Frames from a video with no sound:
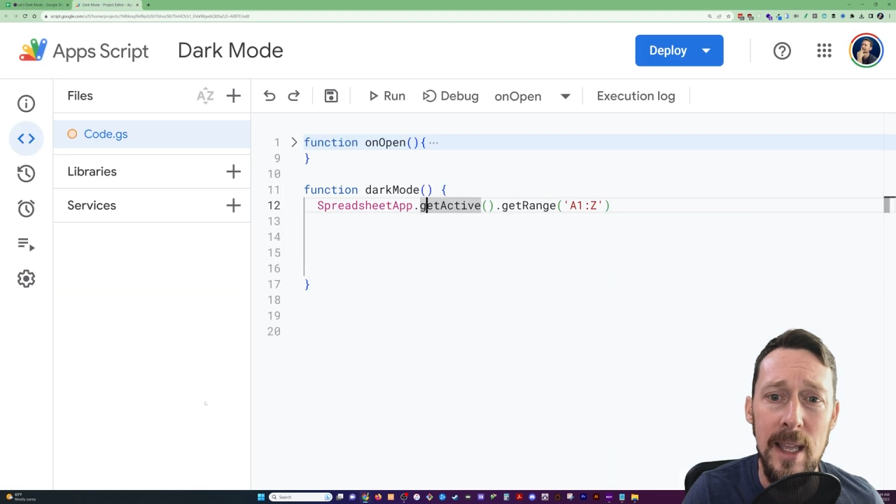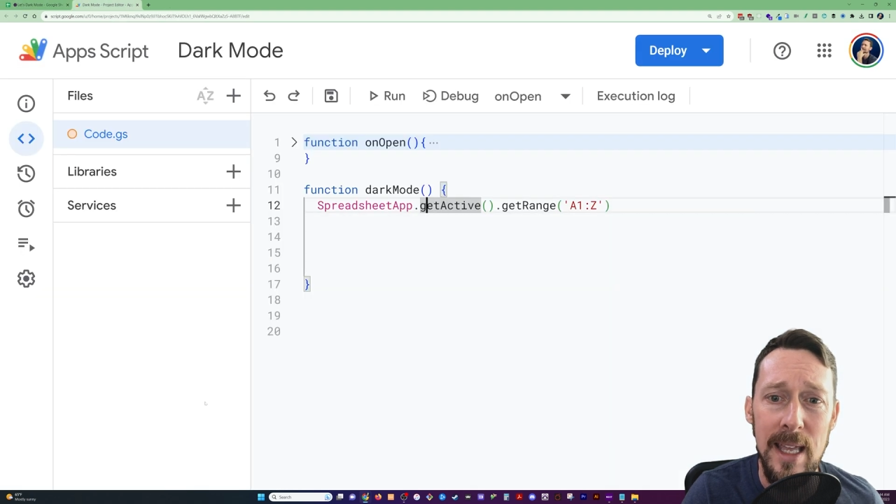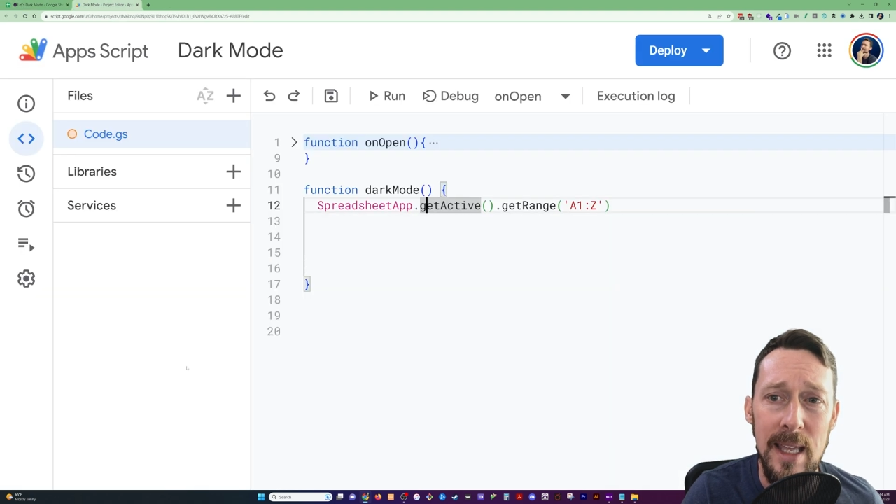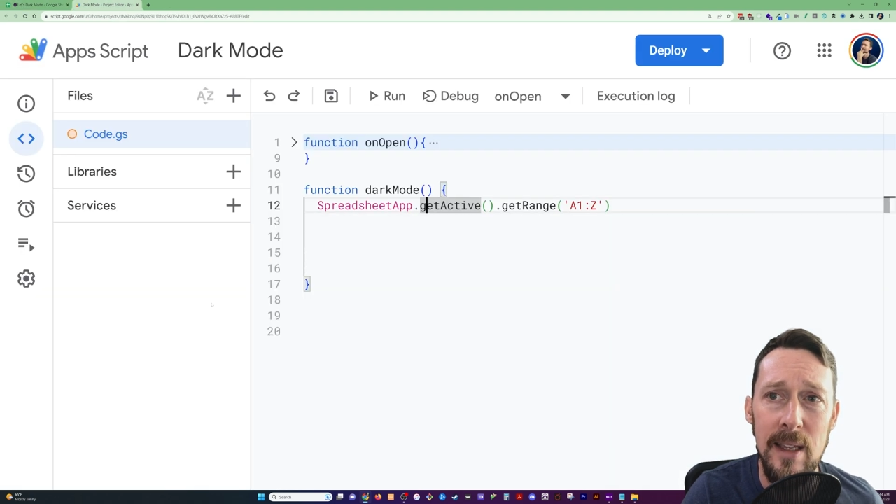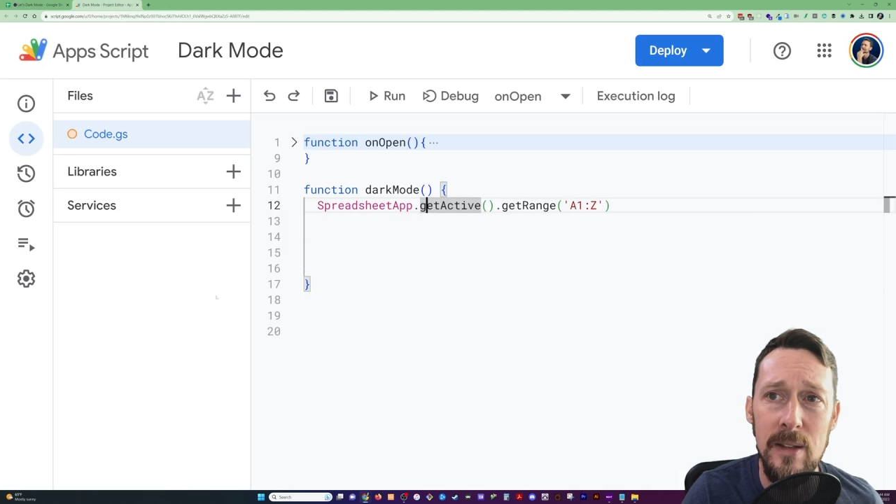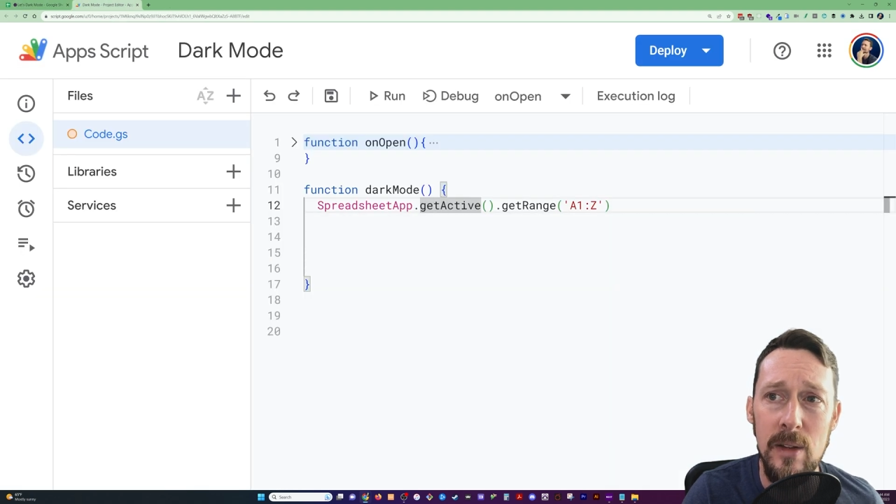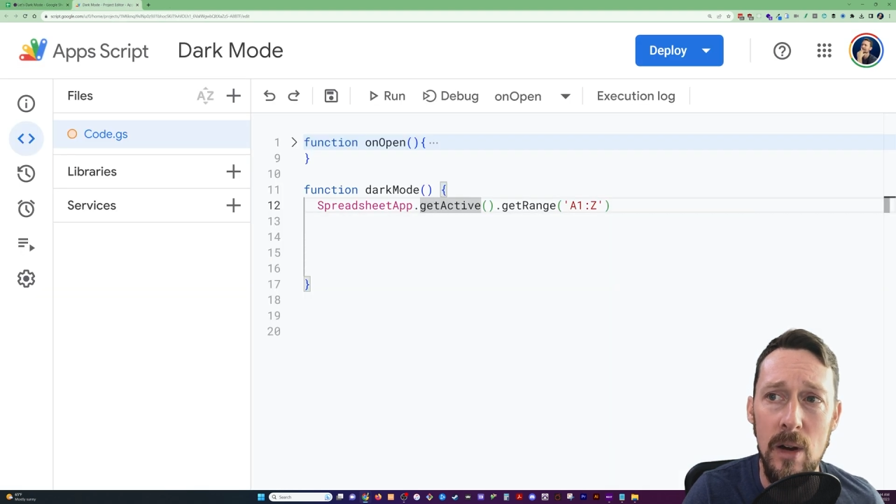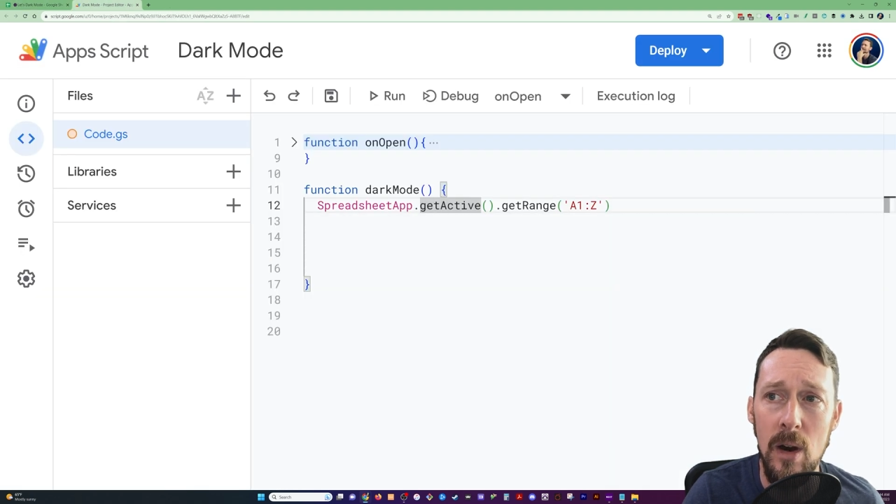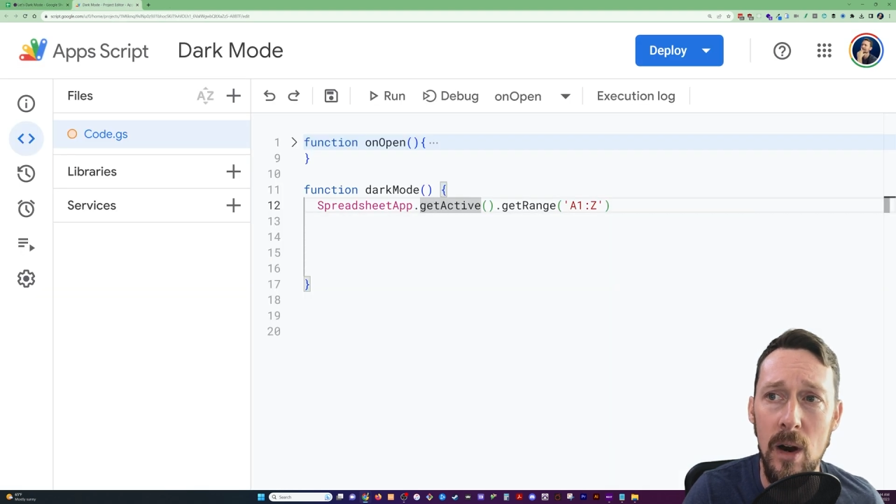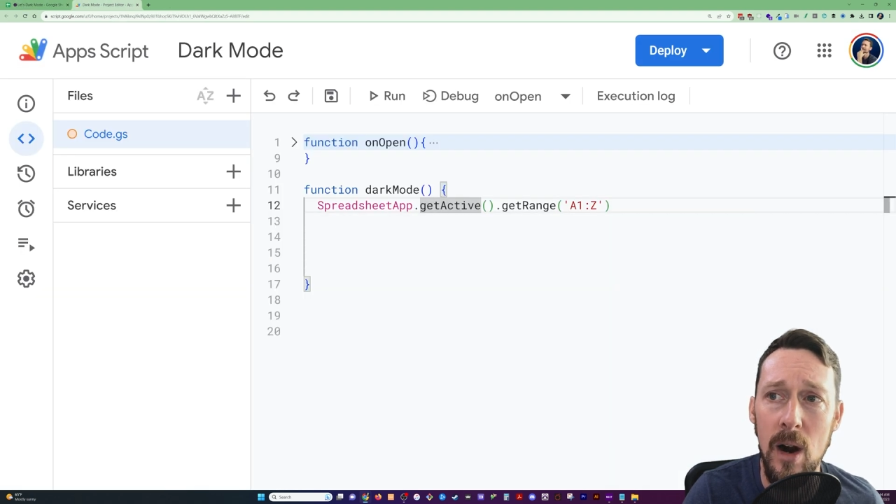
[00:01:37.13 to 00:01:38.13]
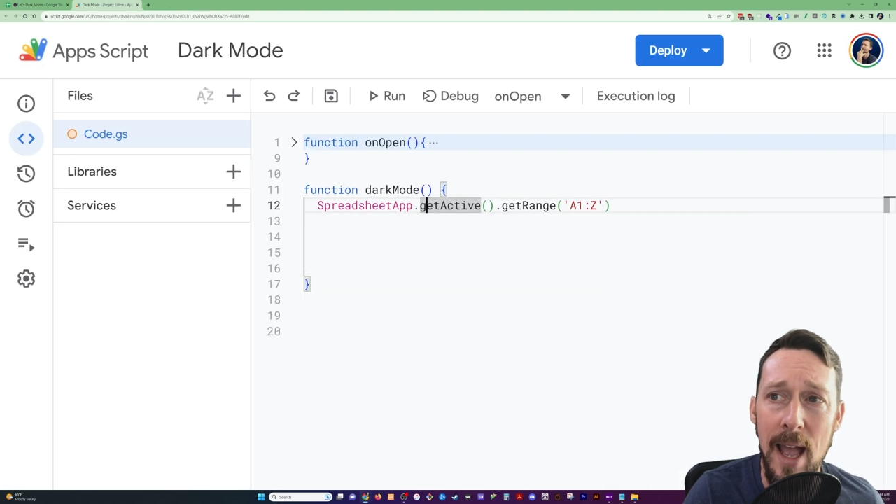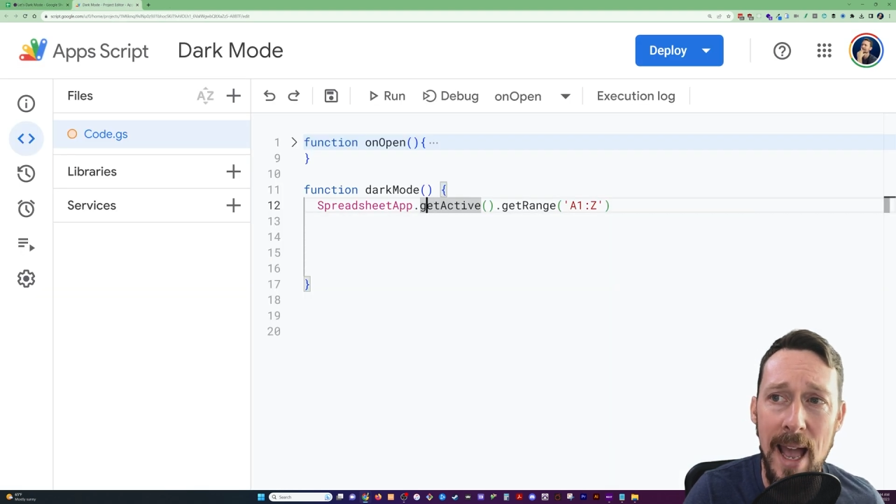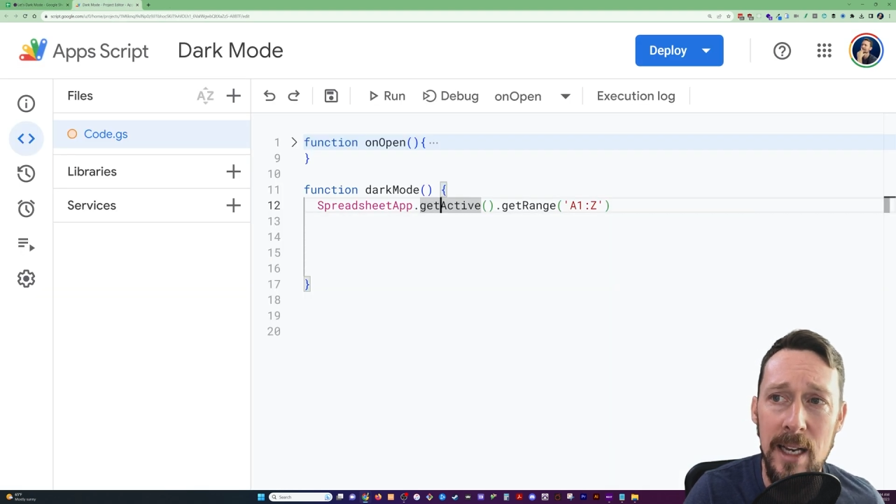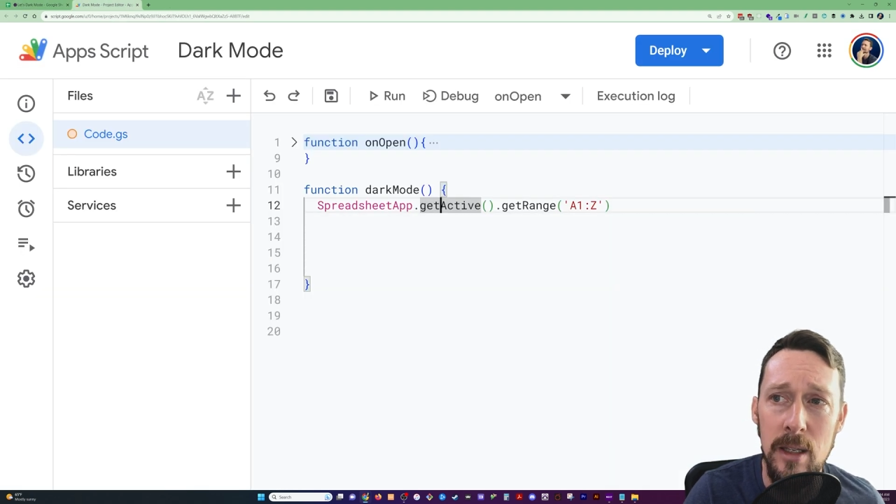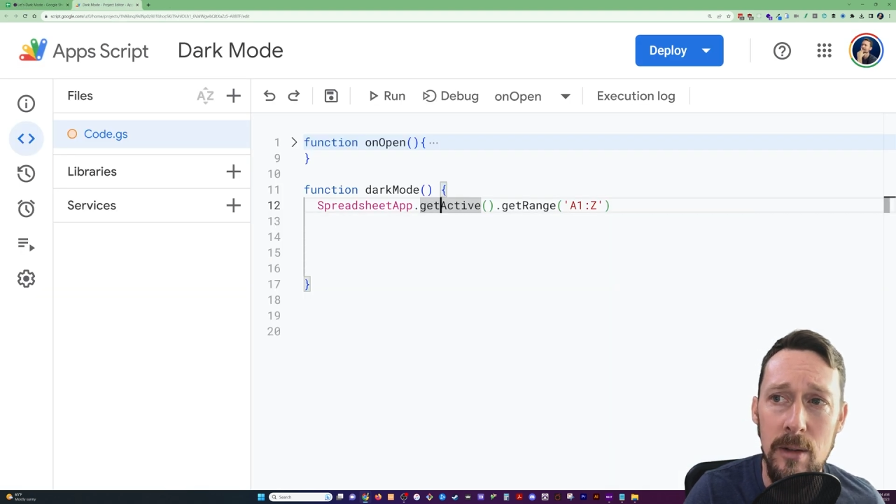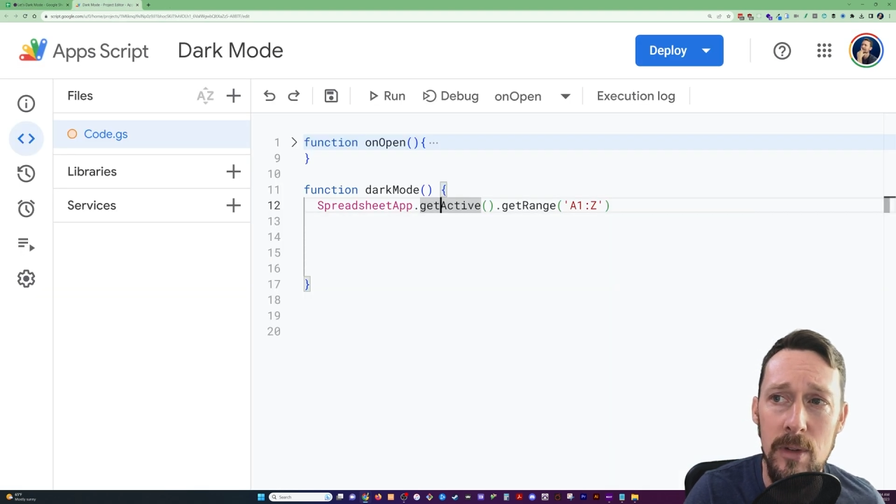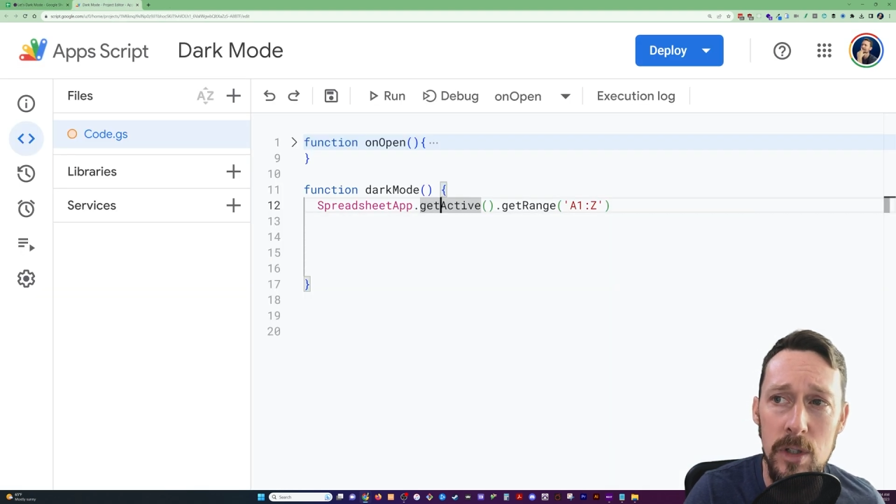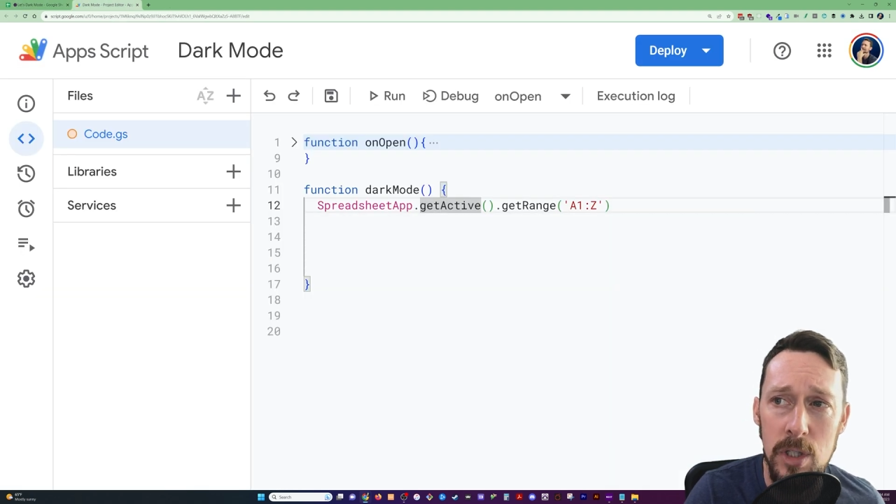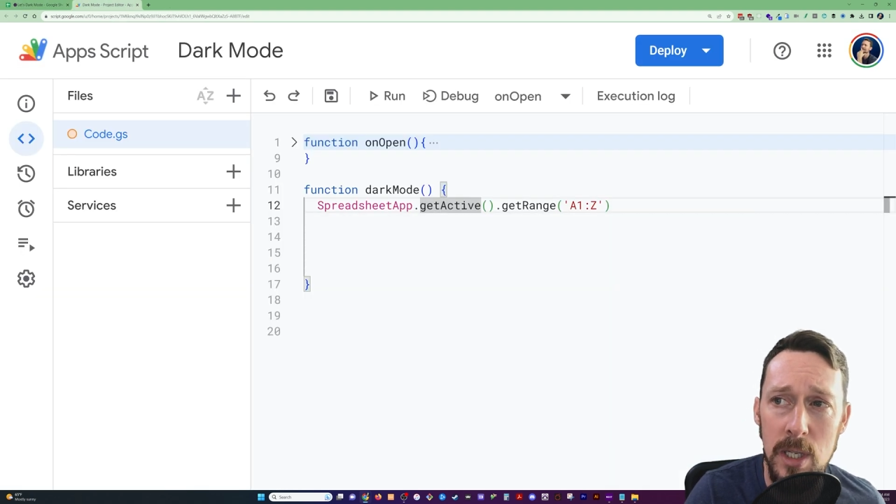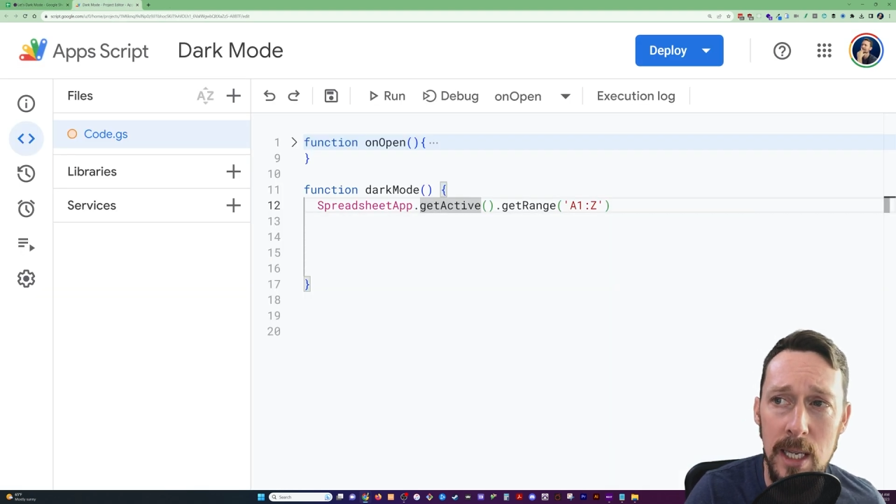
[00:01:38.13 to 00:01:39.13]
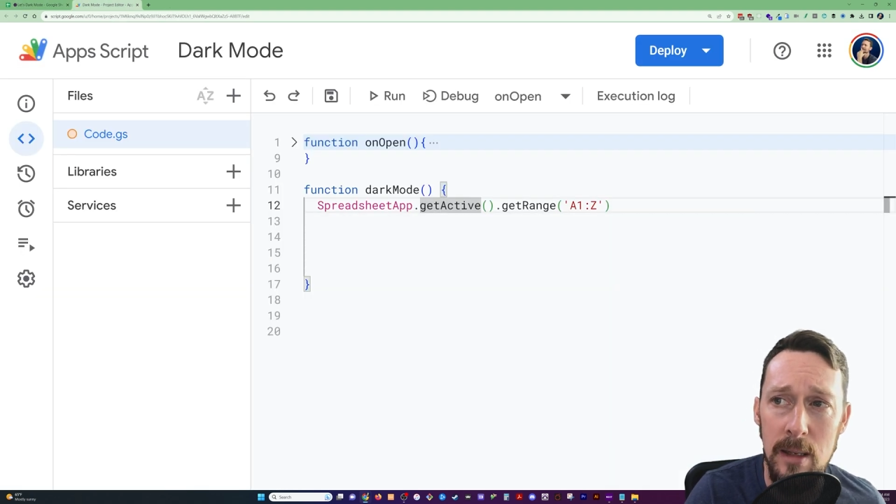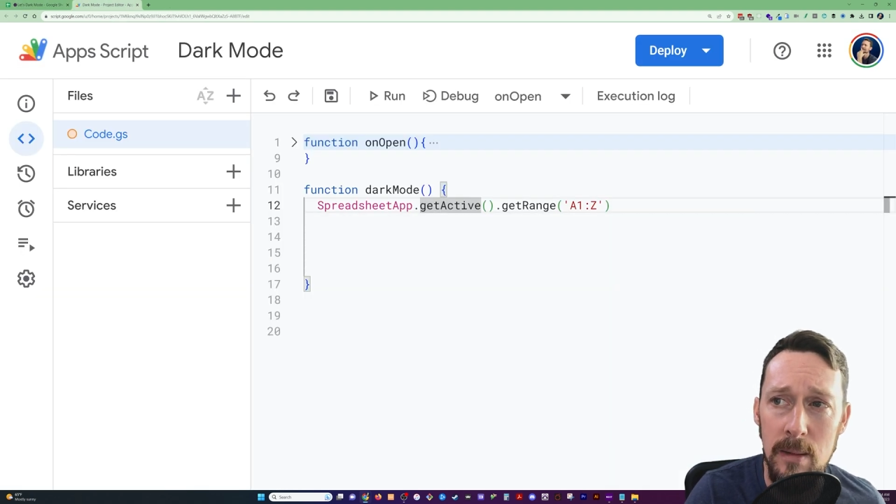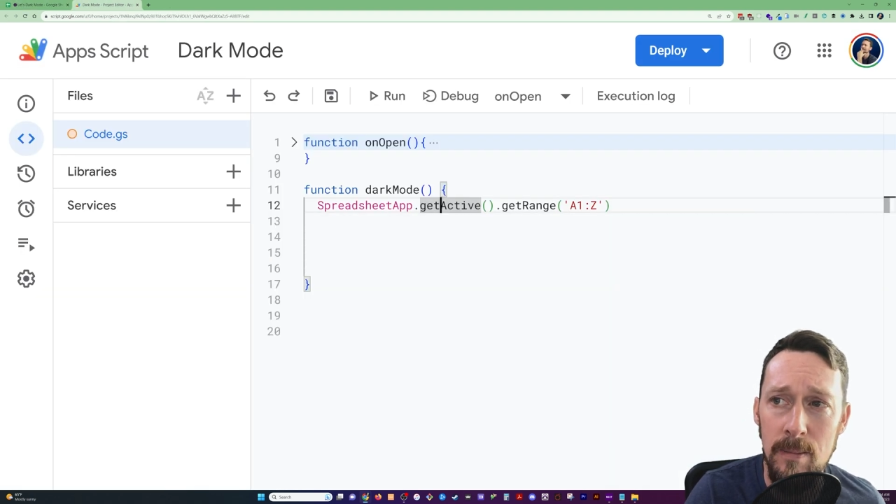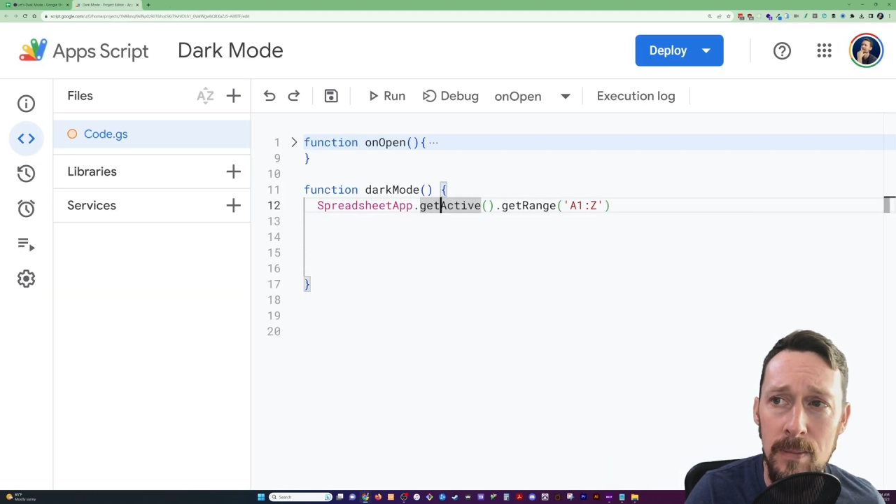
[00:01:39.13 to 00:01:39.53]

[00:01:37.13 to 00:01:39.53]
is our active sheet.